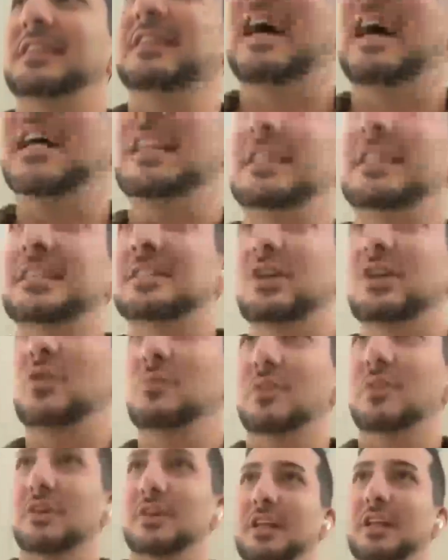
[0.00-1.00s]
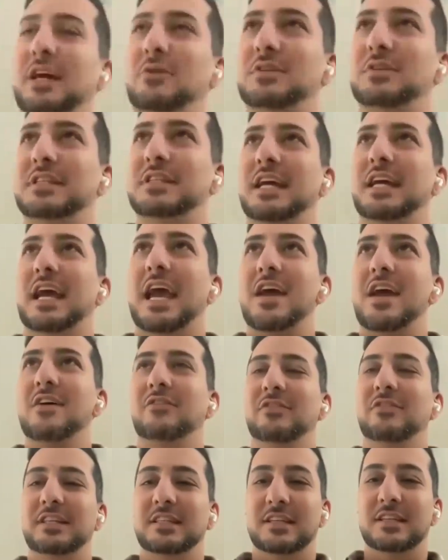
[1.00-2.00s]
that summer, like I was saying,
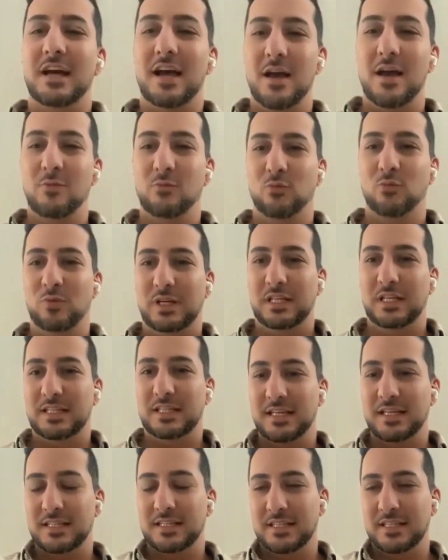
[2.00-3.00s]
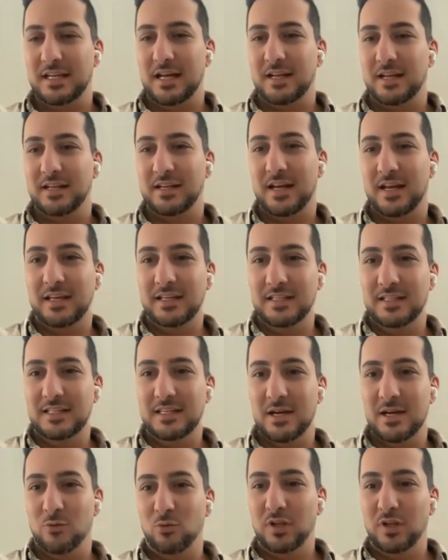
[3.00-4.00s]
every time we tested out an
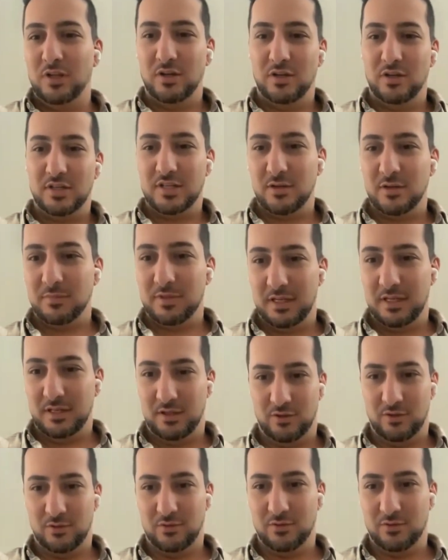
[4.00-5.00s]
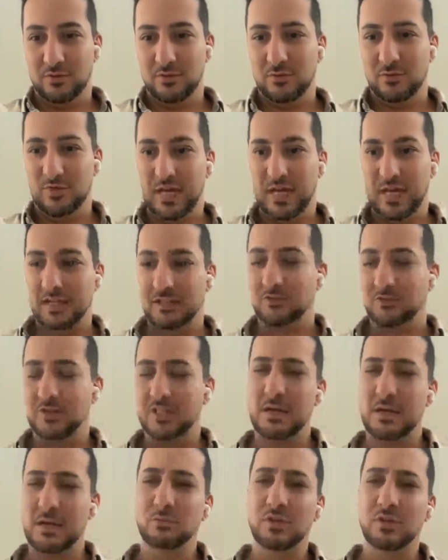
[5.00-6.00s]
idea, we learned something new, right? So for
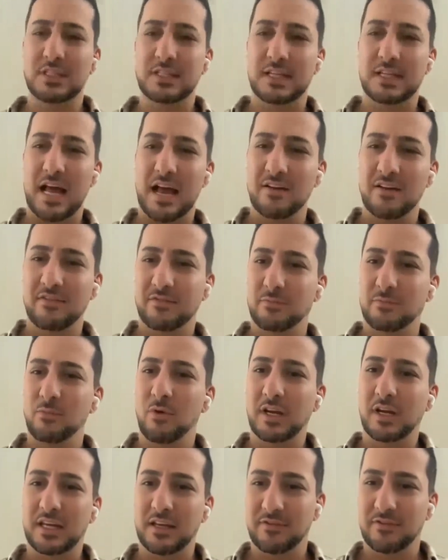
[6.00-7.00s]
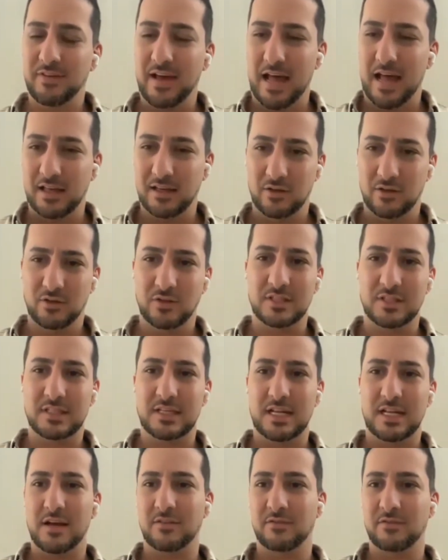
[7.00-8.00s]
example, does it have market value?
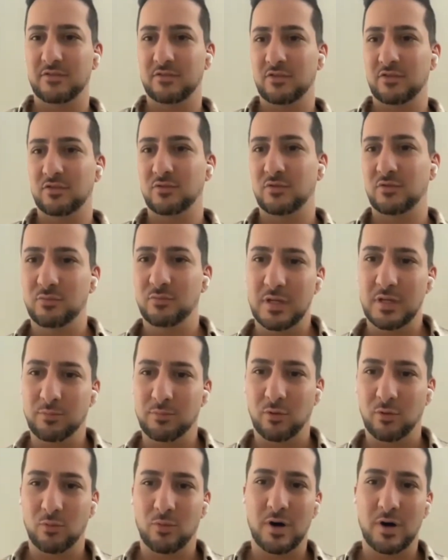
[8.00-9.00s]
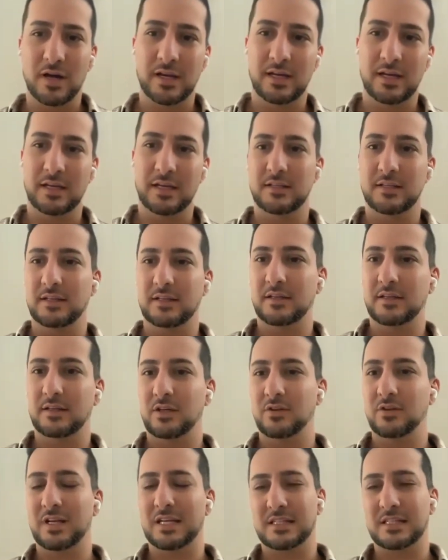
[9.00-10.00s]
Do people want it?
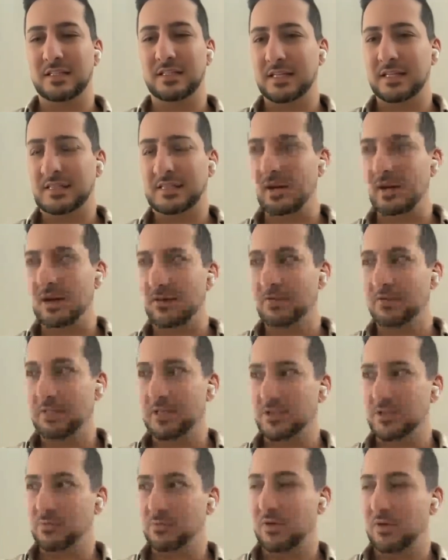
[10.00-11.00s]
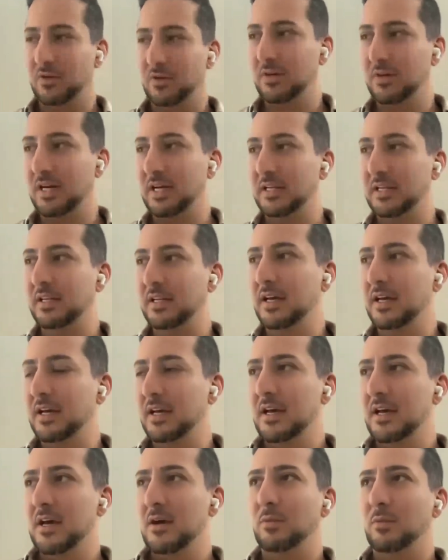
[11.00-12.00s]
You know, that's an obvious one, right?
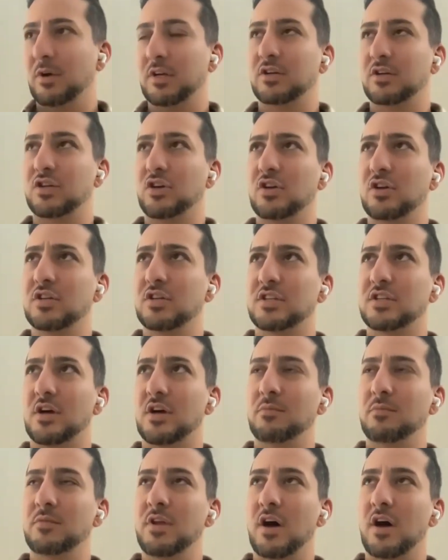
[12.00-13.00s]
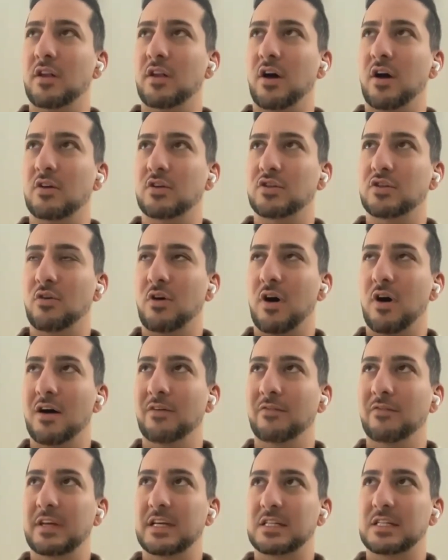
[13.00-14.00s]
But there's also some not so
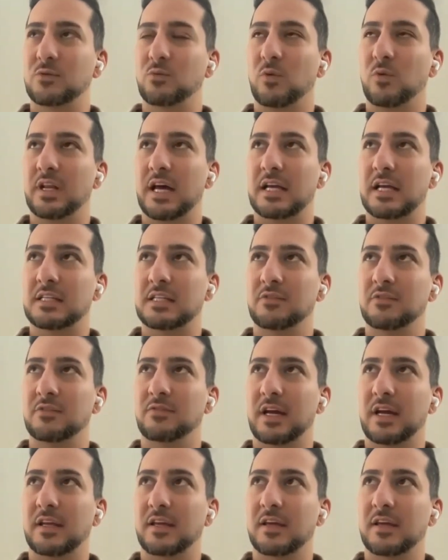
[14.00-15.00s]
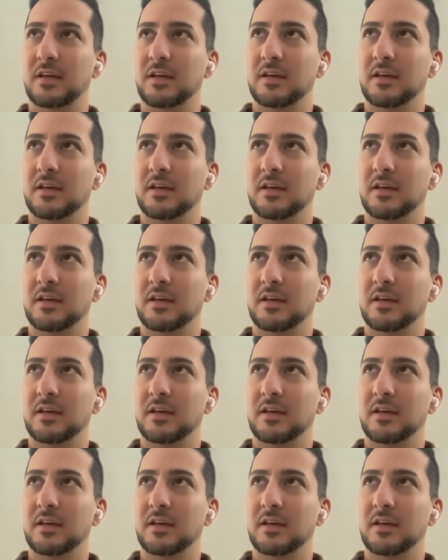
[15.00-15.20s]
obvious one, as if like